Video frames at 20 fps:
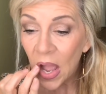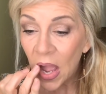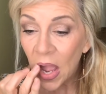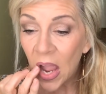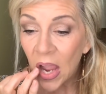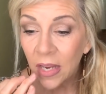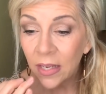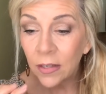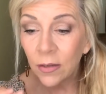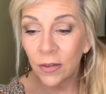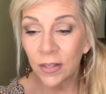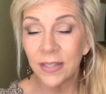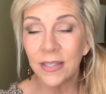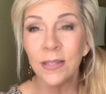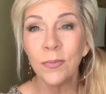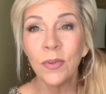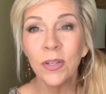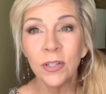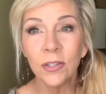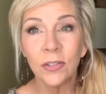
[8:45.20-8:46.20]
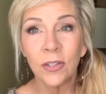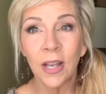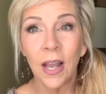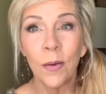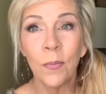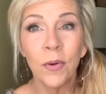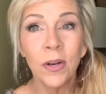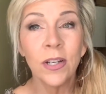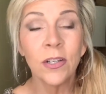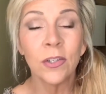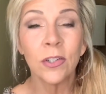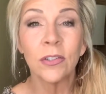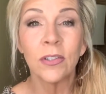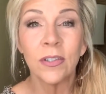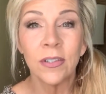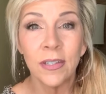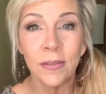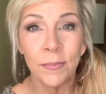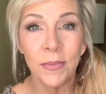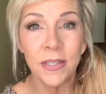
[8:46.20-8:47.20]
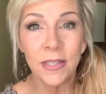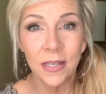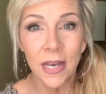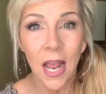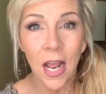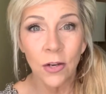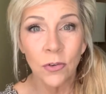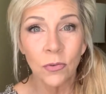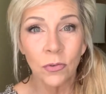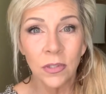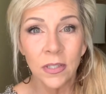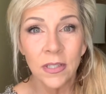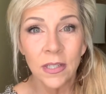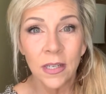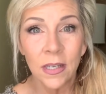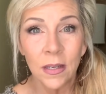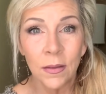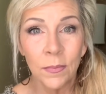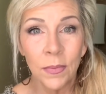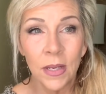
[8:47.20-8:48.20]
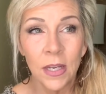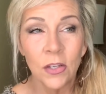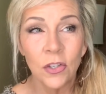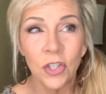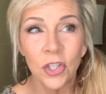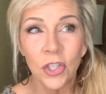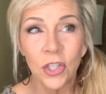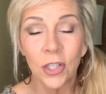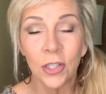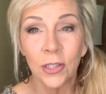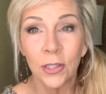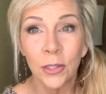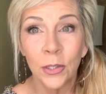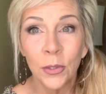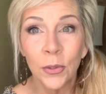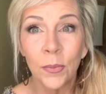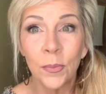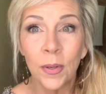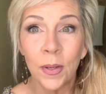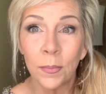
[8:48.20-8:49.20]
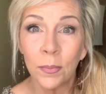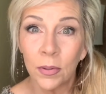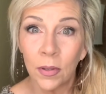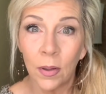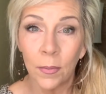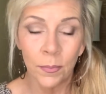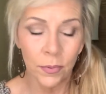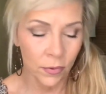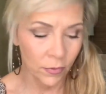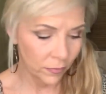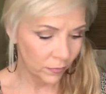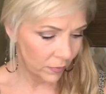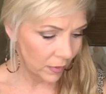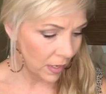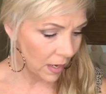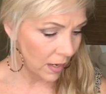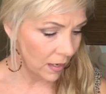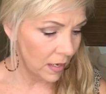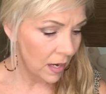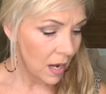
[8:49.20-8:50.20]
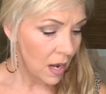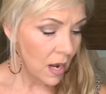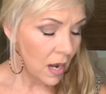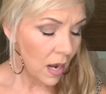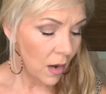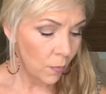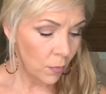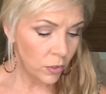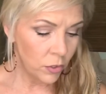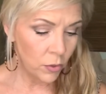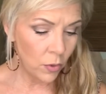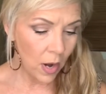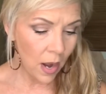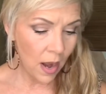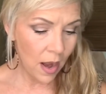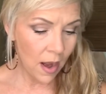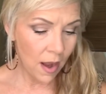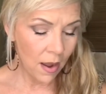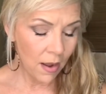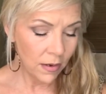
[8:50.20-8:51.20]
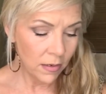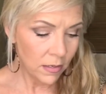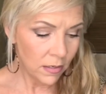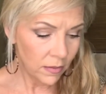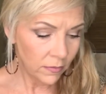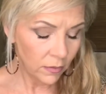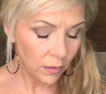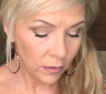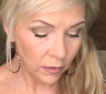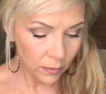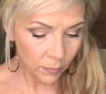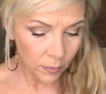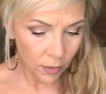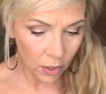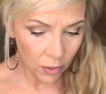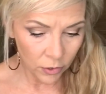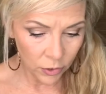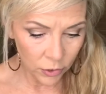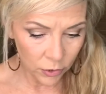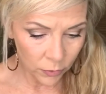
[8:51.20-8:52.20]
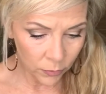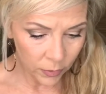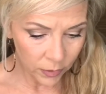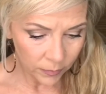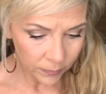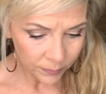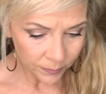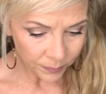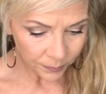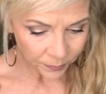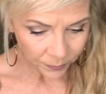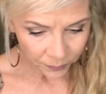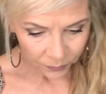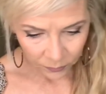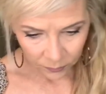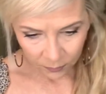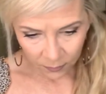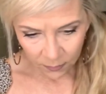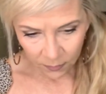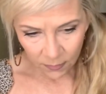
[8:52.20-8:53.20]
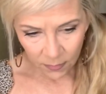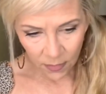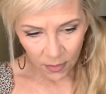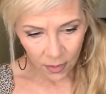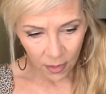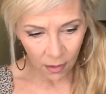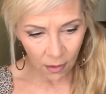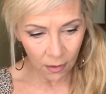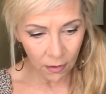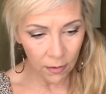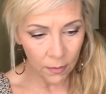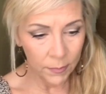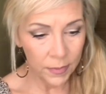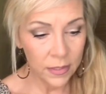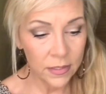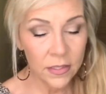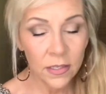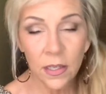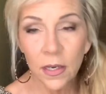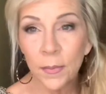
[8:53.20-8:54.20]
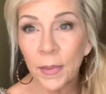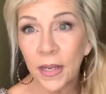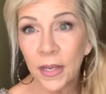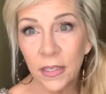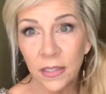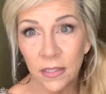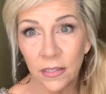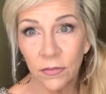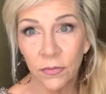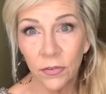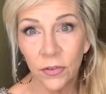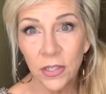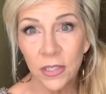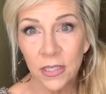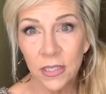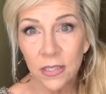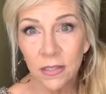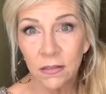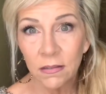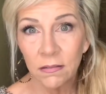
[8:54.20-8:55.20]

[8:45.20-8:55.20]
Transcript: you know, because it wouldn't look, I want it to look as natural as it can be, just a little bit plumper, okay? And when you add the lip gloss to it, it's going to make a difference.